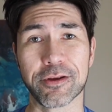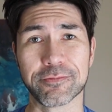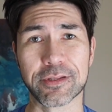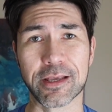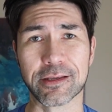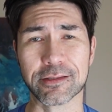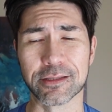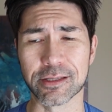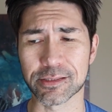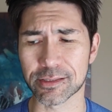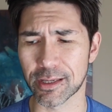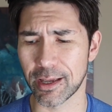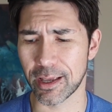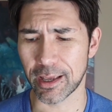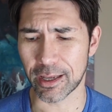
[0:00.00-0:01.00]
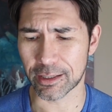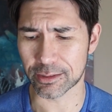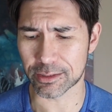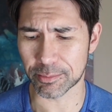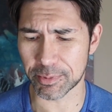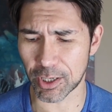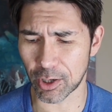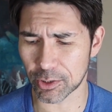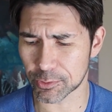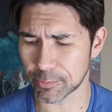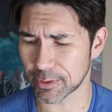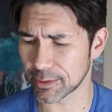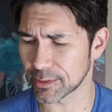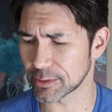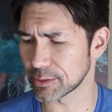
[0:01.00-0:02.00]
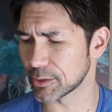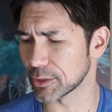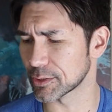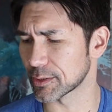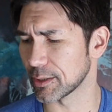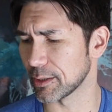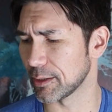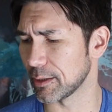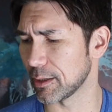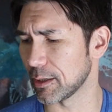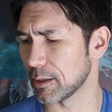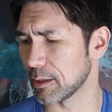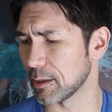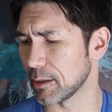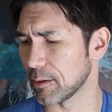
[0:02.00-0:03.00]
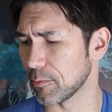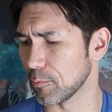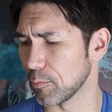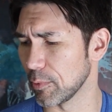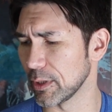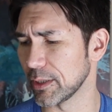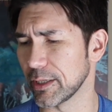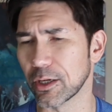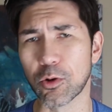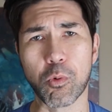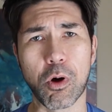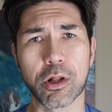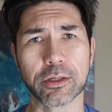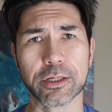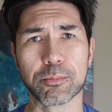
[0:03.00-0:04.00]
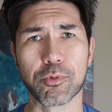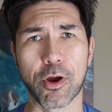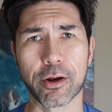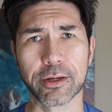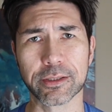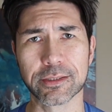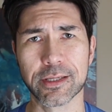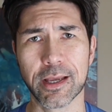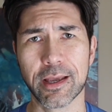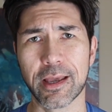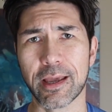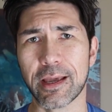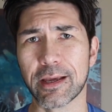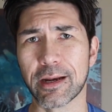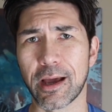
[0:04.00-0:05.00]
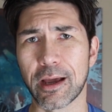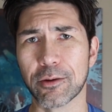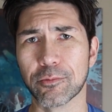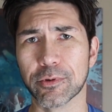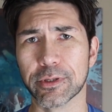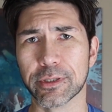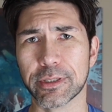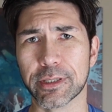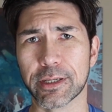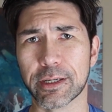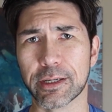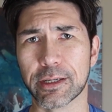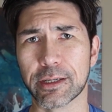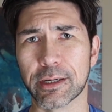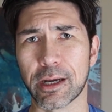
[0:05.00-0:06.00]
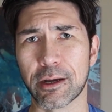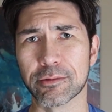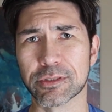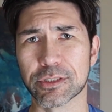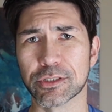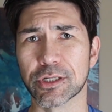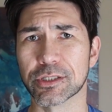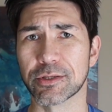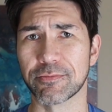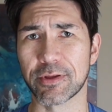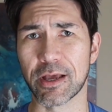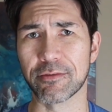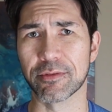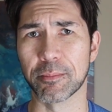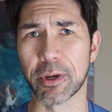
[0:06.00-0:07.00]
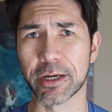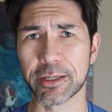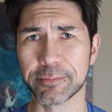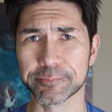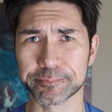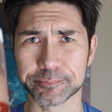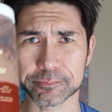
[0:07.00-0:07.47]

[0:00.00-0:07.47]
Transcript: I've taken this. And to be honest with you, this is just a, a, a really quality product. And I would, uh, I would suggest if you have the money,